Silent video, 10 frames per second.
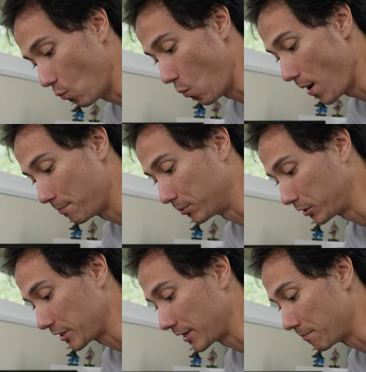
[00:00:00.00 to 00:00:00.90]
what
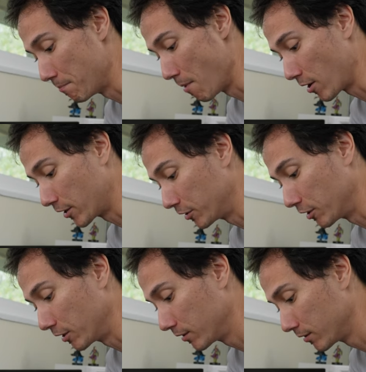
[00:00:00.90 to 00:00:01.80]
brilliant
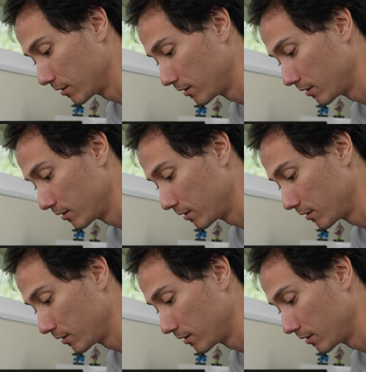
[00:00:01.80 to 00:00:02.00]
marketer,